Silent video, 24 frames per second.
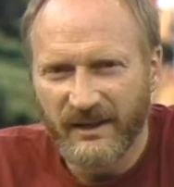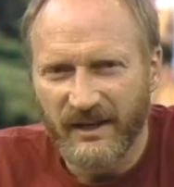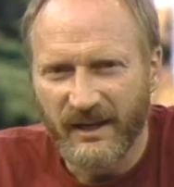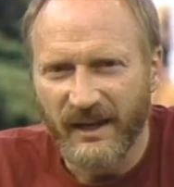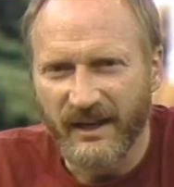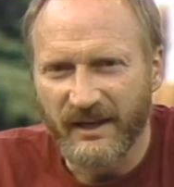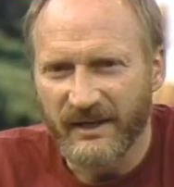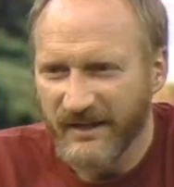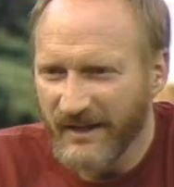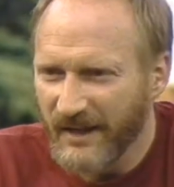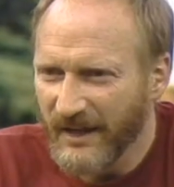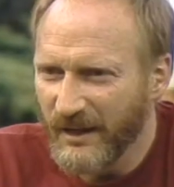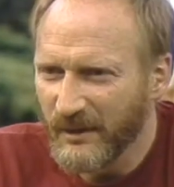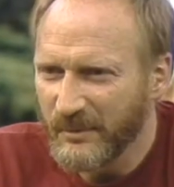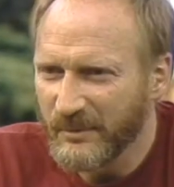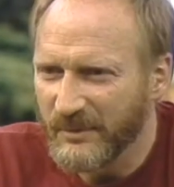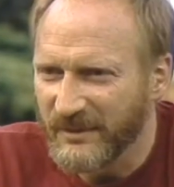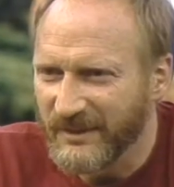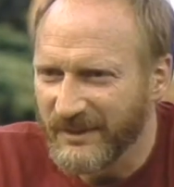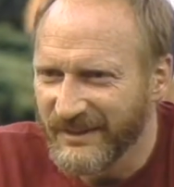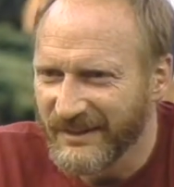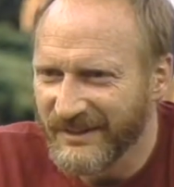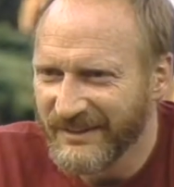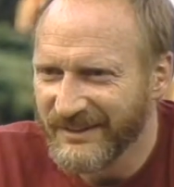And it
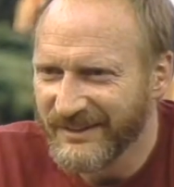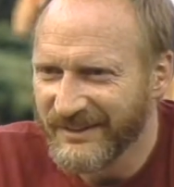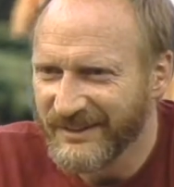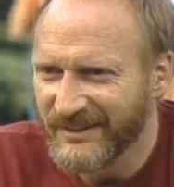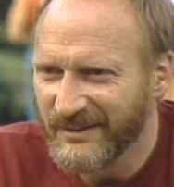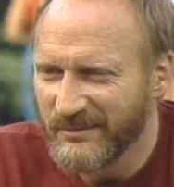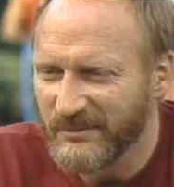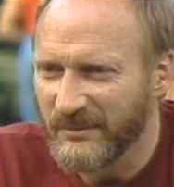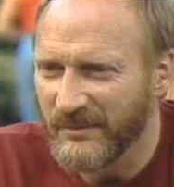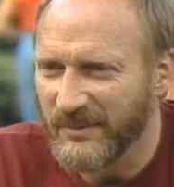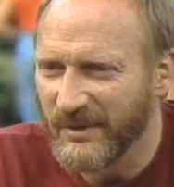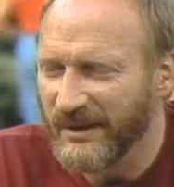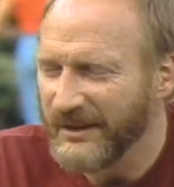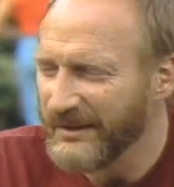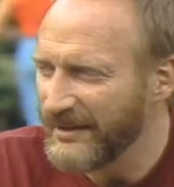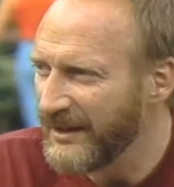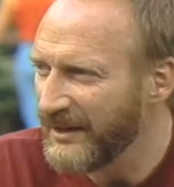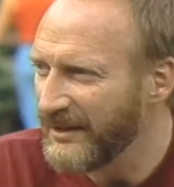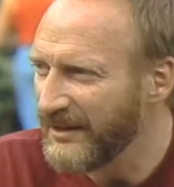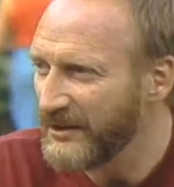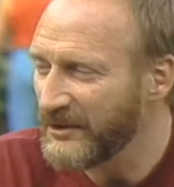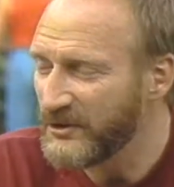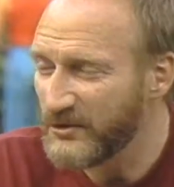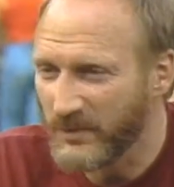happened.
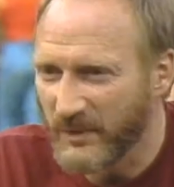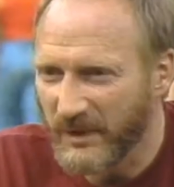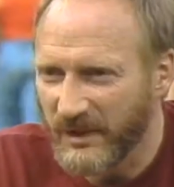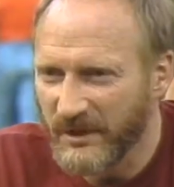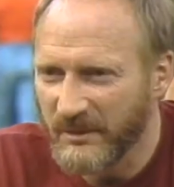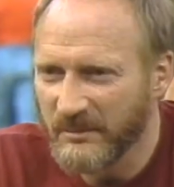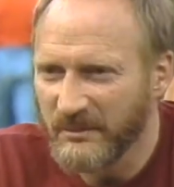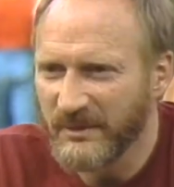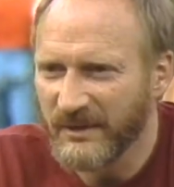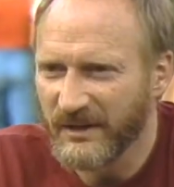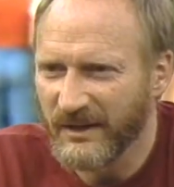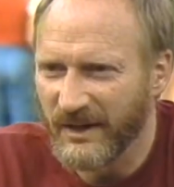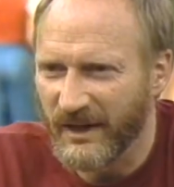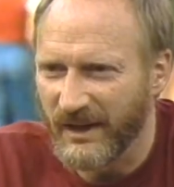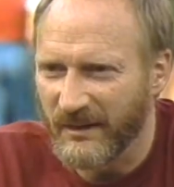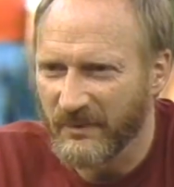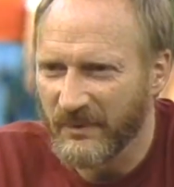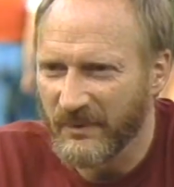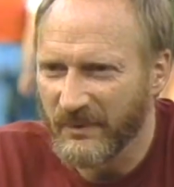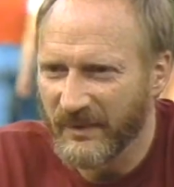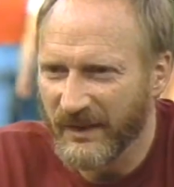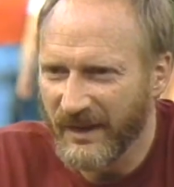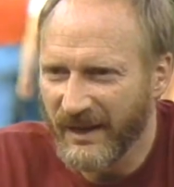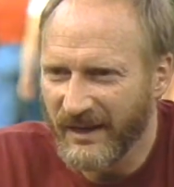The dream became a
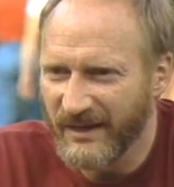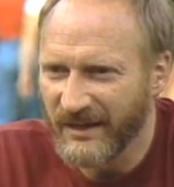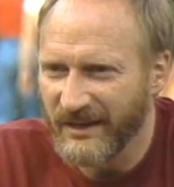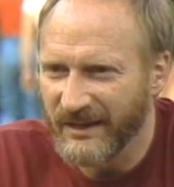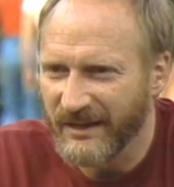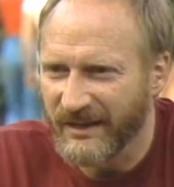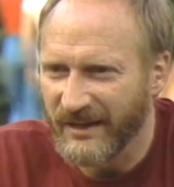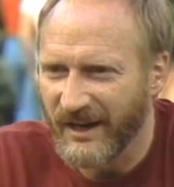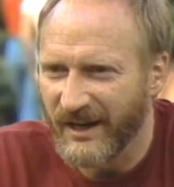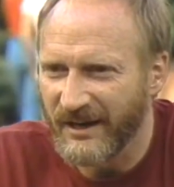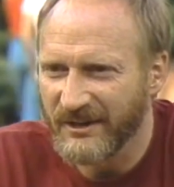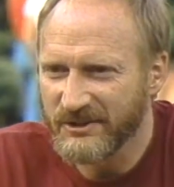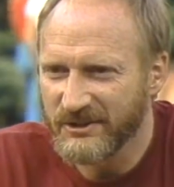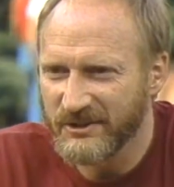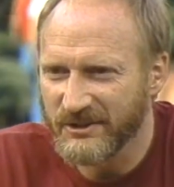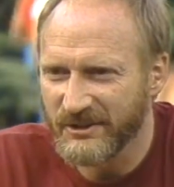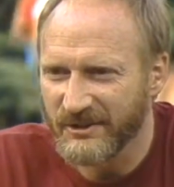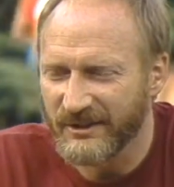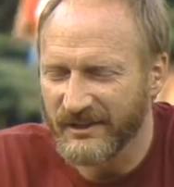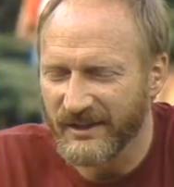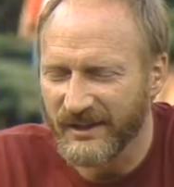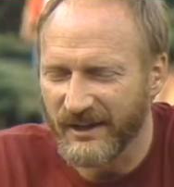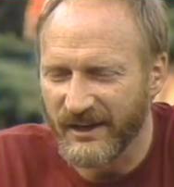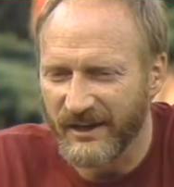reality. I
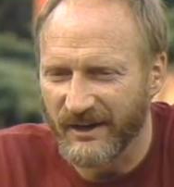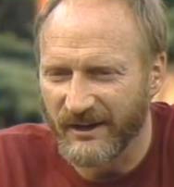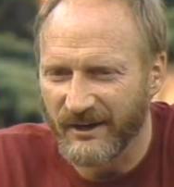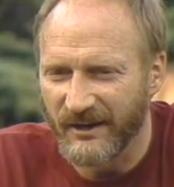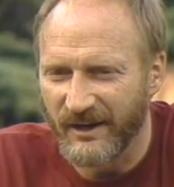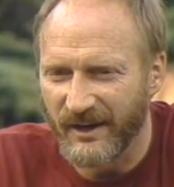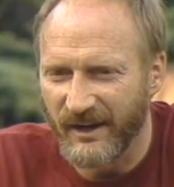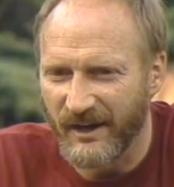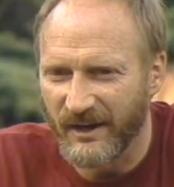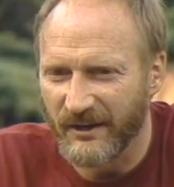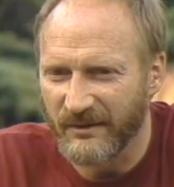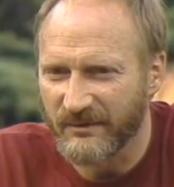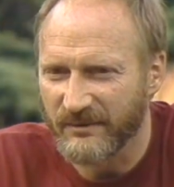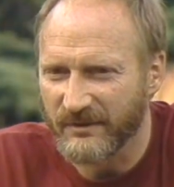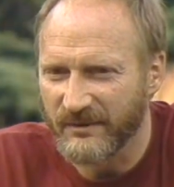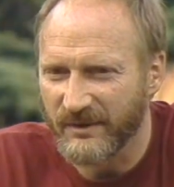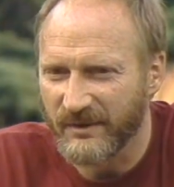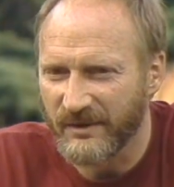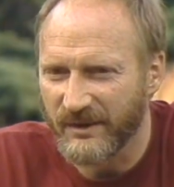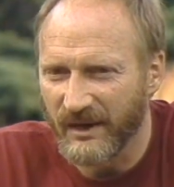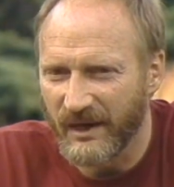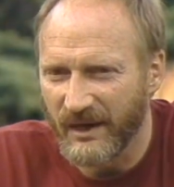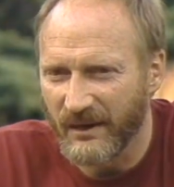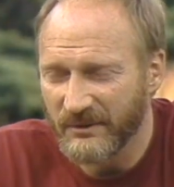stood there,
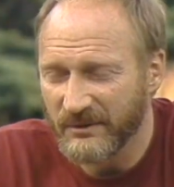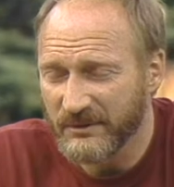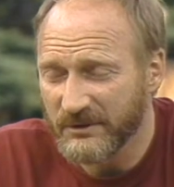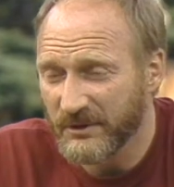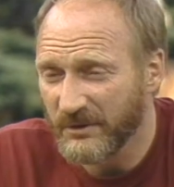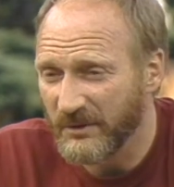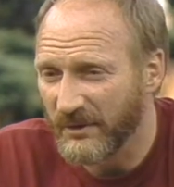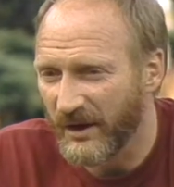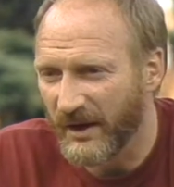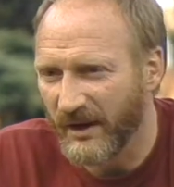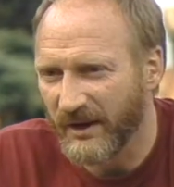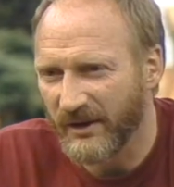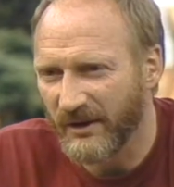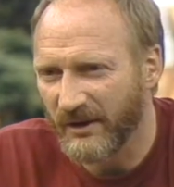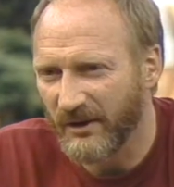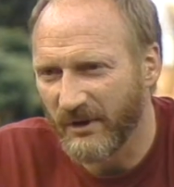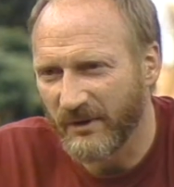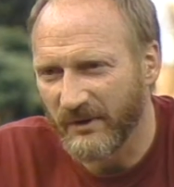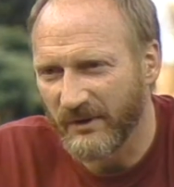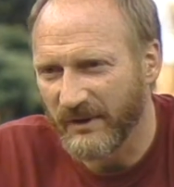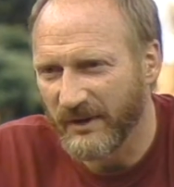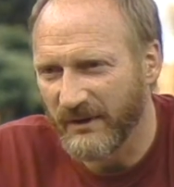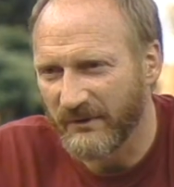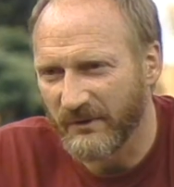I was crying
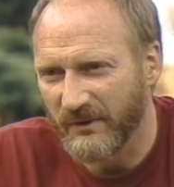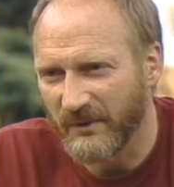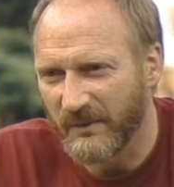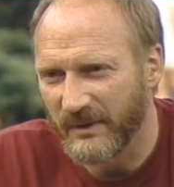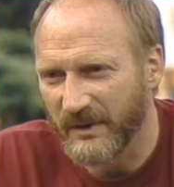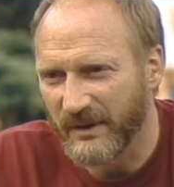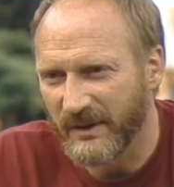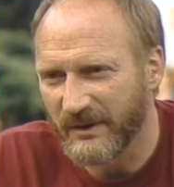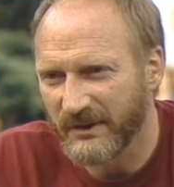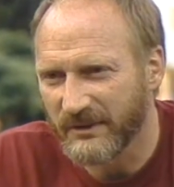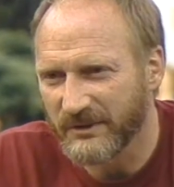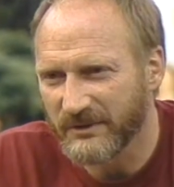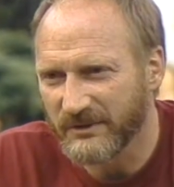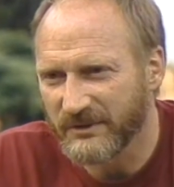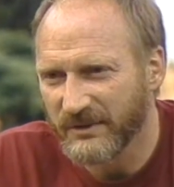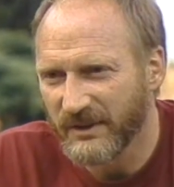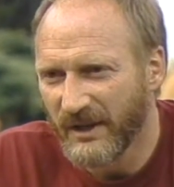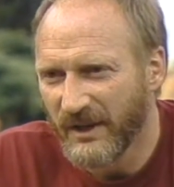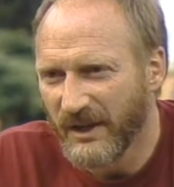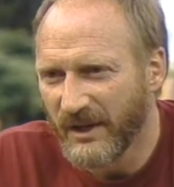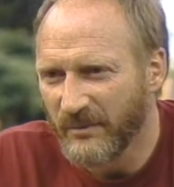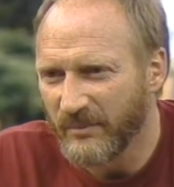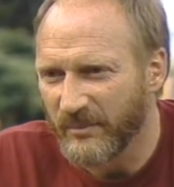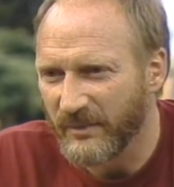along with everyone else,
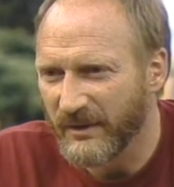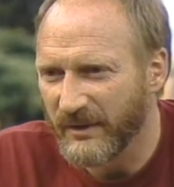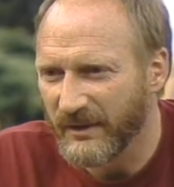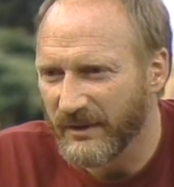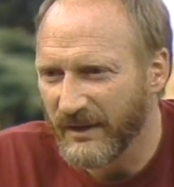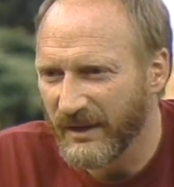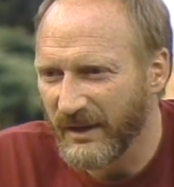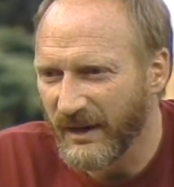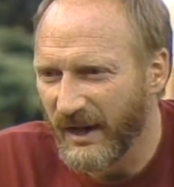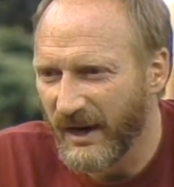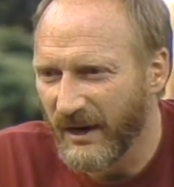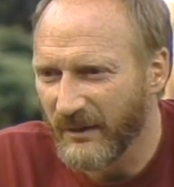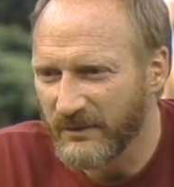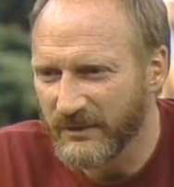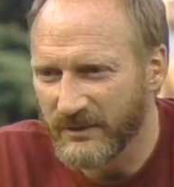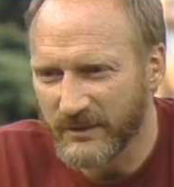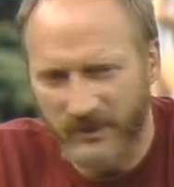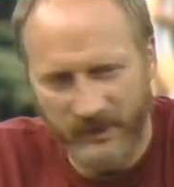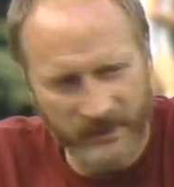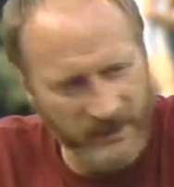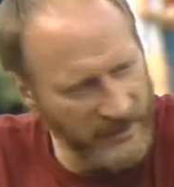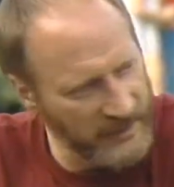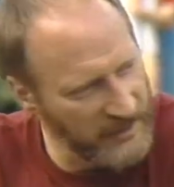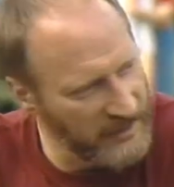but I was
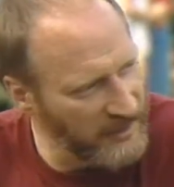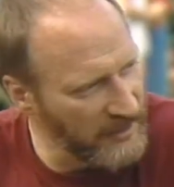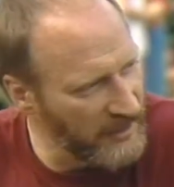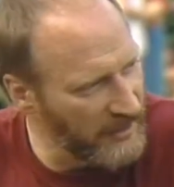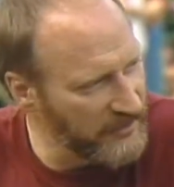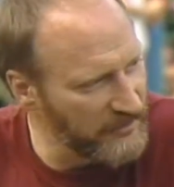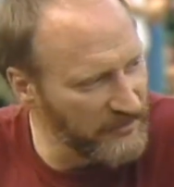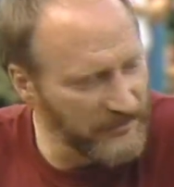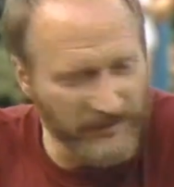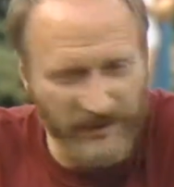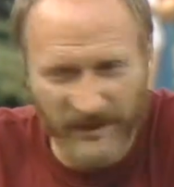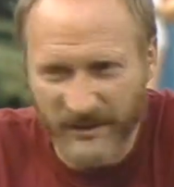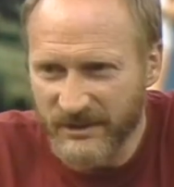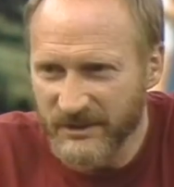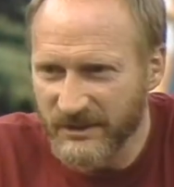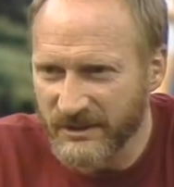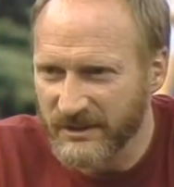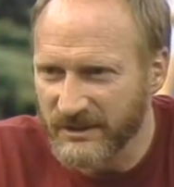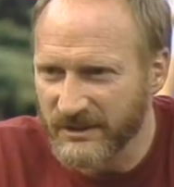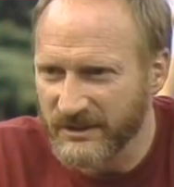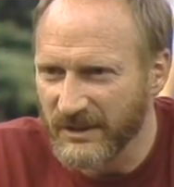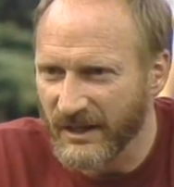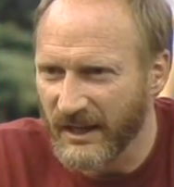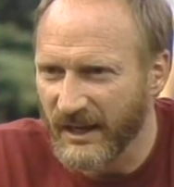looking at the other
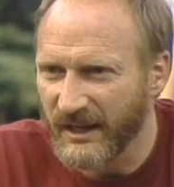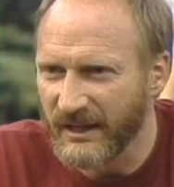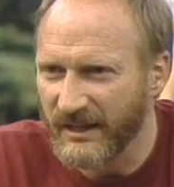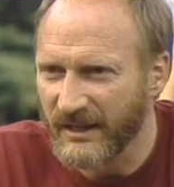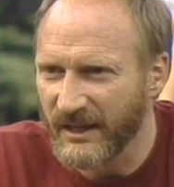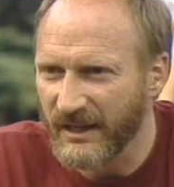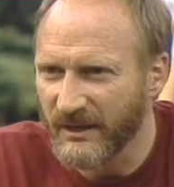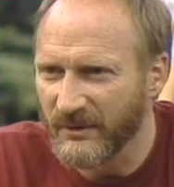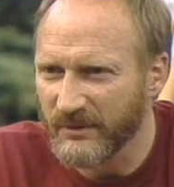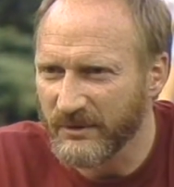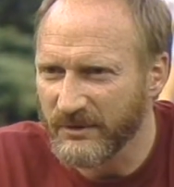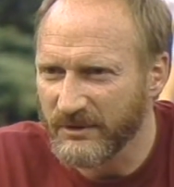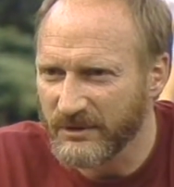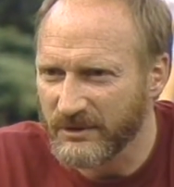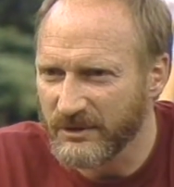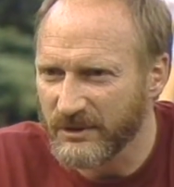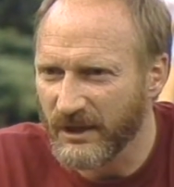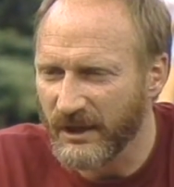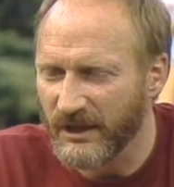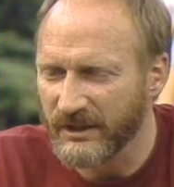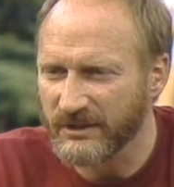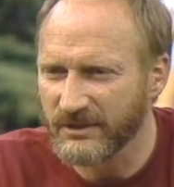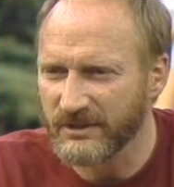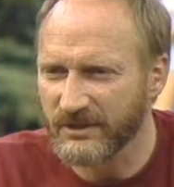faces and they were
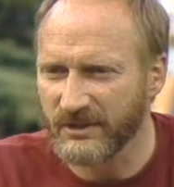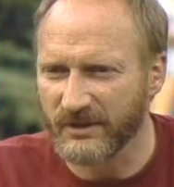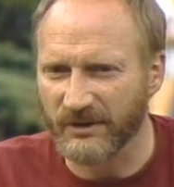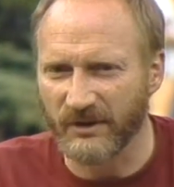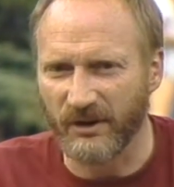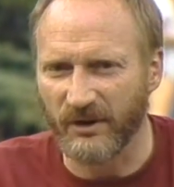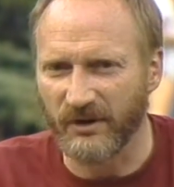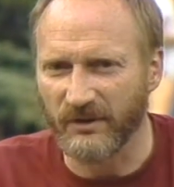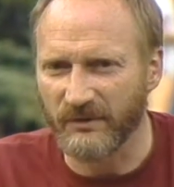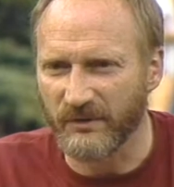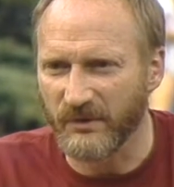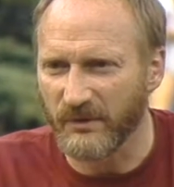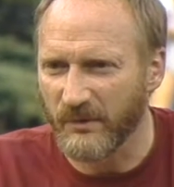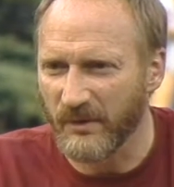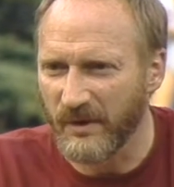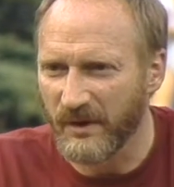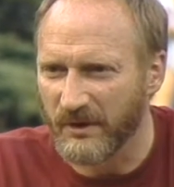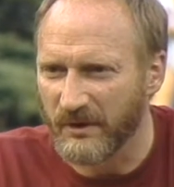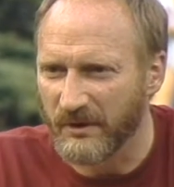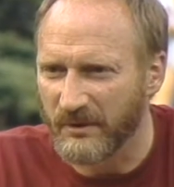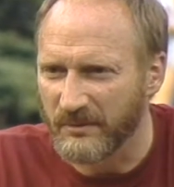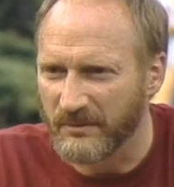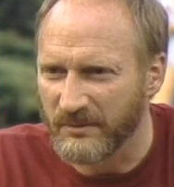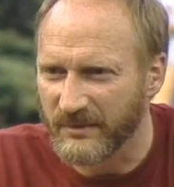just
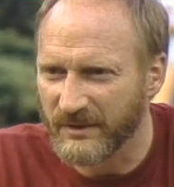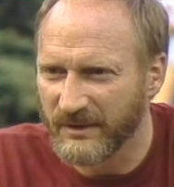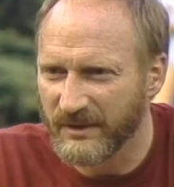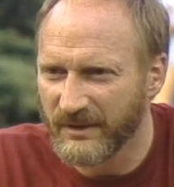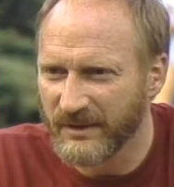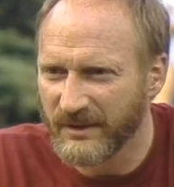overwhelmed.